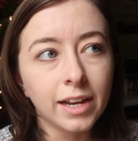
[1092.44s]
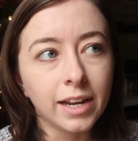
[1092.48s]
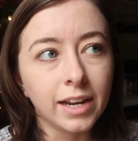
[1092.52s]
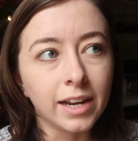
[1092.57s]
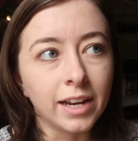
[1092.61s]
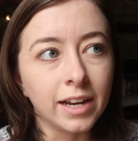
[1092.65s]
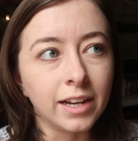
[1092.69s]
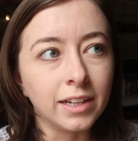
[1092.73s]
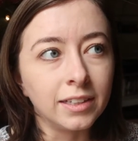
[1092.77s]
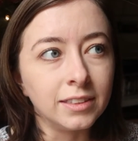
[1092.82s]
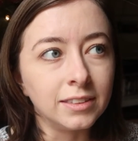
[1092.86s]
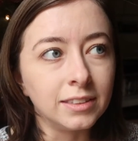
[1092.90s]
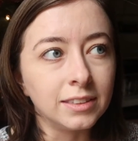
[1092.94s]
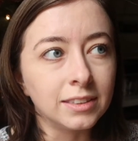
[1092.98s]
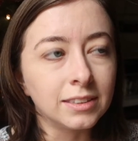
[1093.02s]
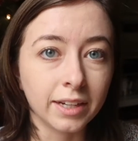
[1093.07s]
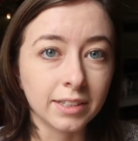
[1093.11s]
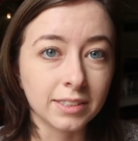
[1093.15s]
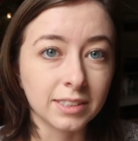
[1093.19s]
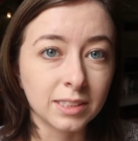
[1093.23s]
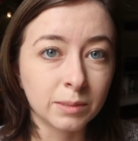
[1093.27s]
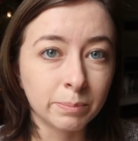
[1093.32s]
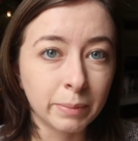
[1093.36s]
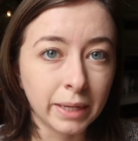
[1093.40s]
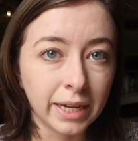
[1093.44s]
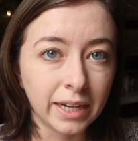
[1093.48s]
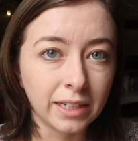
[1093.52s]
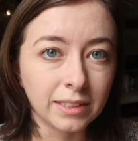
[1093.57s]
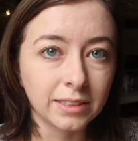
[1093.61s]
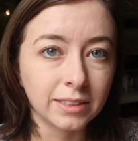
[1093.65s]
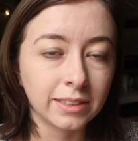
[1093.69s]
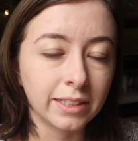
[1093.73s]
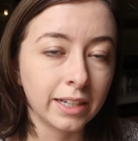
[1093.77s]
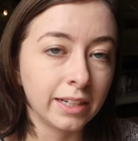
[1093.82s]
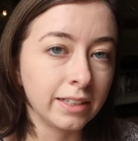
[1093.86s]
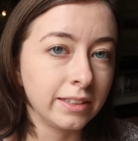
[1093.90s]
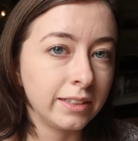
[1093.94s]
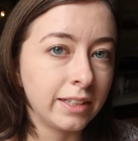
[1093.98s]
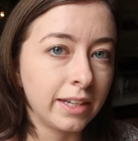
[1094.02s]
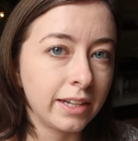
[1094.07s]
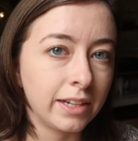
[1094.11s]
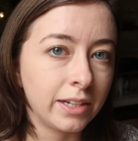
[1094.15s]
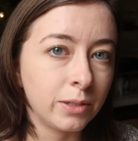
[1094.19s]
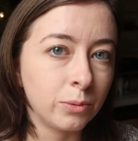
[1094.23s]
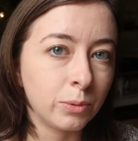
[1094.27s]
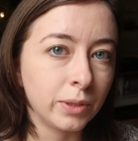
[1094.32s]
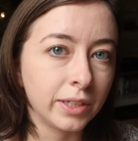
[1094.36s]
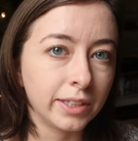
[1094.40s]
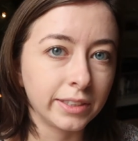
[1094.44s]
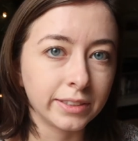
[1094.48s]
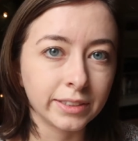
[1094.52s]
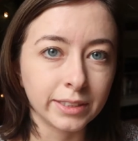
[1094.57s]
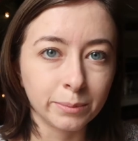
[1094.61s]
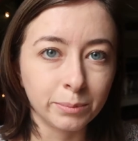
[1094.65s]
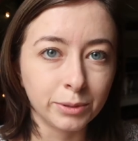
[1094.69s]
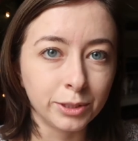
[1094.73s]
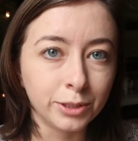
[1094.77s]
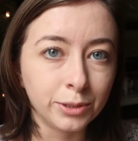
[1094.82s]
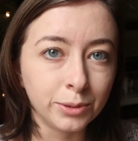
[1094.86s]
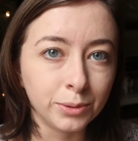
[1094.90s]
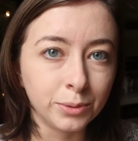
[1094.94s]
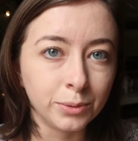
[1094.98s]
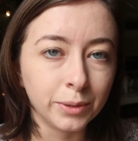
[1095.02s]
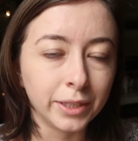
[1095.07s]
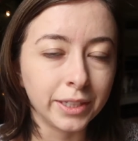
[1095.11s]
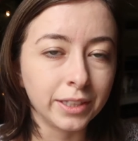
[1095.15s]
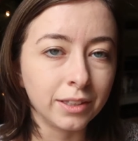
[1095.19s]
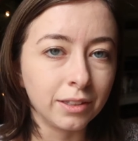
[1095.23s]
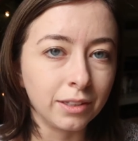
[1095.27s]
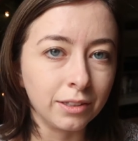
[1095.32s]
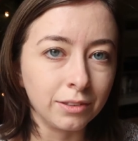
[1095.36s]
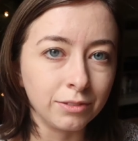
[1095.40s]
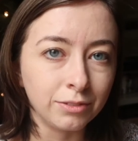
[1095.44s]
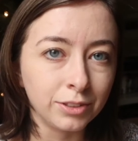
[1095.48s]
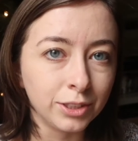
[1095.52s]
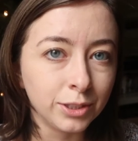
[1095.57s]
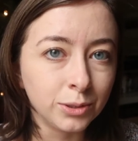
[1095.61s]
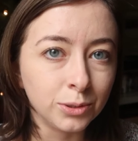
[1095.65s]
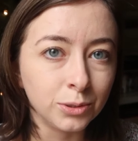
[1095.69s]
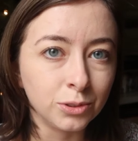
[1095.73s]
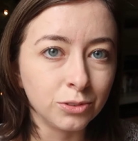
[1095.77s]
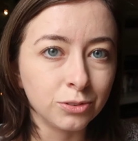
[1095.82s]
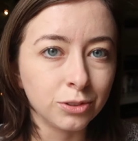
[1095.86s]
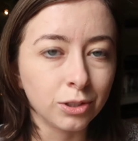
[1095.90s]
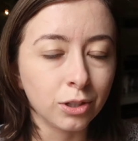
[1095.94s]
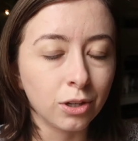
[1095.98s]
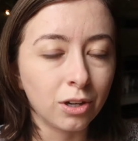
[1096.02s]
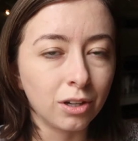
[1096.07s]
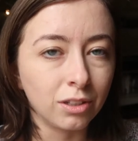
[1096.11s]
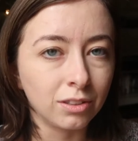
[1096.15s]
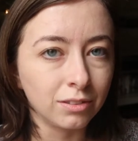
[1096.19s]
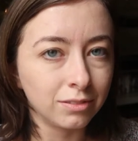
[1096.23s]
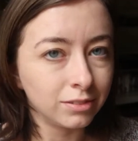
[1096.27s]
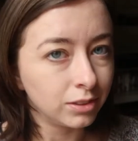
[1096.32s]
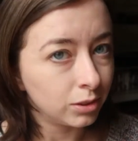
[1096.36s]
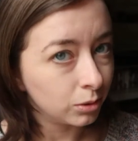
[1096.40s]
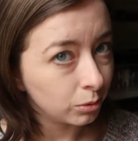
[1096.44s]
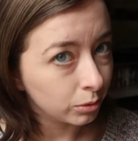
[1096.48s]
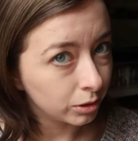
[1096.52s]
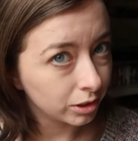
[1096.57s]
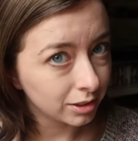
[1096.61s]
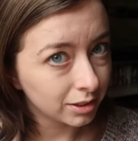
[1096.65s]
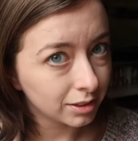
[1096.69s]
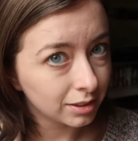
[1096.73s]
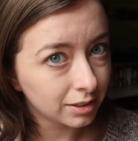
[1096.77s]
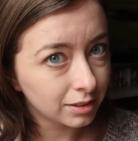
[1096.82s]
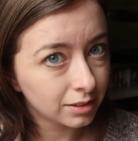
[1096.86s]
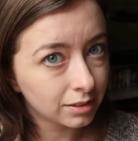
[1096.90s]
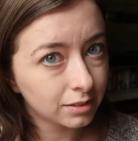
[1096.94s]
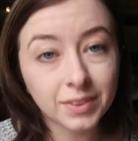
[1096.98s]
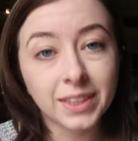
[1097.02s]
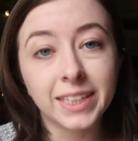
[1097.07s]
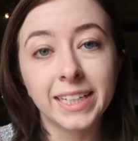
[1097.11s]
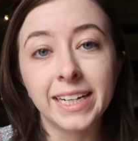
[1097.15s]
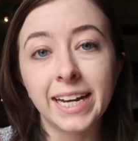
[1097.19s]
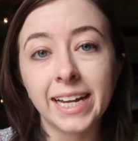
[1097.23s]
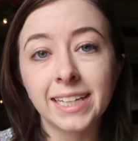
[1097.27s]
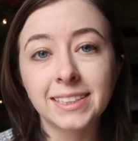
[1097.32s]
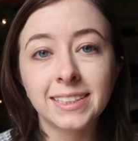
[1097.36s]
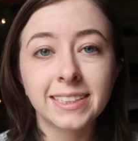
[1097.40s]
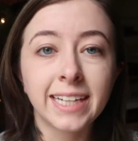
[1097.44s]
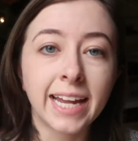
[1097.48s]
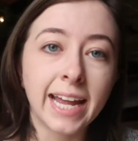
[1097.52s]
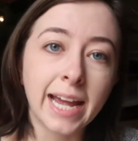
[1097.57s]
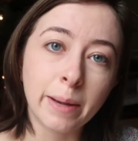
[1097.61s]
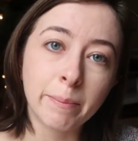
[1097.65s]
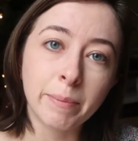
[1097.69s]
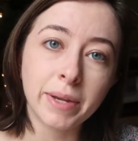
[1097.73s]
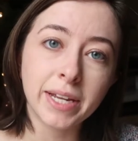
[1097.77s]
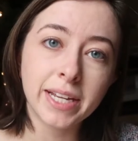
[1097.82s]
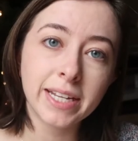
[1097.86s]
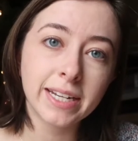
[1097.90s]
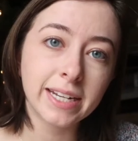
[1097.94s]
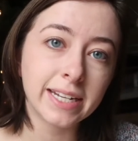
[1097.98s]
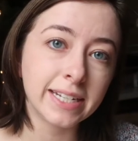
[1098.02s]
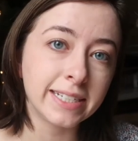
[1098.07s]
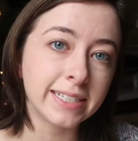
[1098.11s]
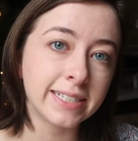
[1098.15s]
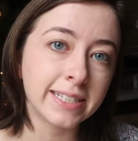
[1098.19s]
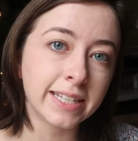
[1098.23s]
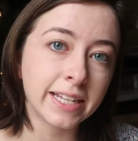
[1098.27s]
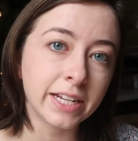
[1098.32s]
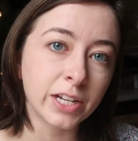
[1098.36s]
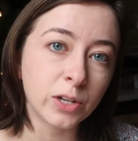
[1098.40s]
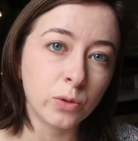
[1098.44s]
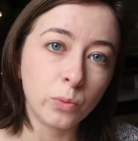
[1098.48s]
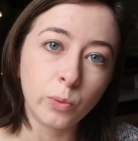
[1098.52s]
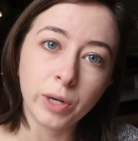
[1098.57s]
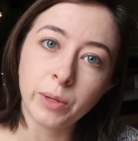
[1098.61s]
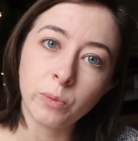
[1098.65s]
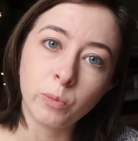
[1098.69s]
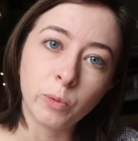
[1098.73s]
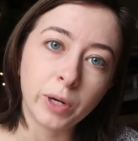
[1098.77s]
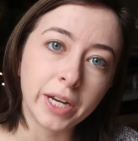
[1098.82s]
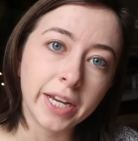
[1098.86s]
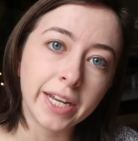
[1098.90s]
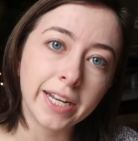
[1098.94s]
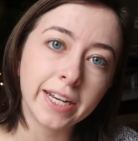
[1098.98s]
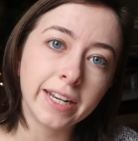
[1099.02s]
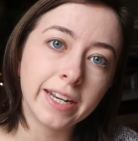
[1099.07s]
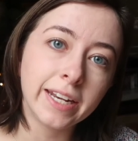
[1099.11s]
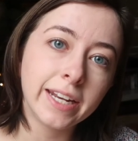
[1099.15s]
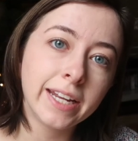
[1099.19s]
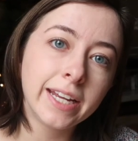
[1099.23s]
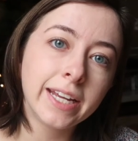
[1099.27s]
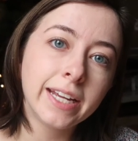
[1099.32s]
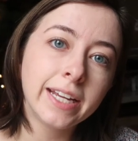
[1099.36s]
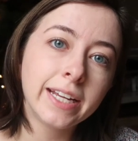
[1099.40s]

and expect that they will accept you and love you for all of yours. The next habit is think win-win.